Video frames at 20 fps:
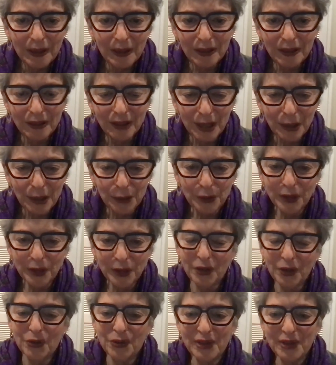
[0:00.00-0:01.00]
letter that
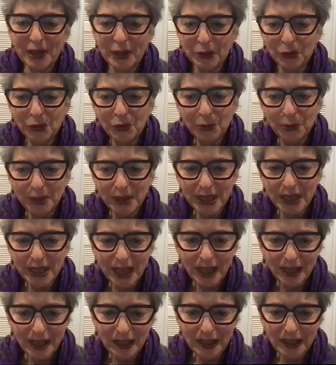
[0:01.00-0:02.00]
goes out to
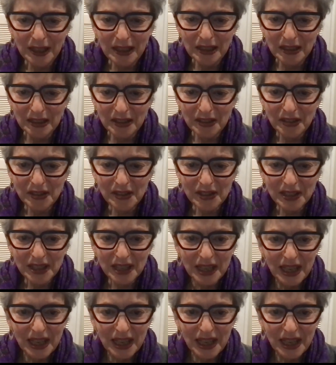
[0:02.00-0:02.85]
attendees.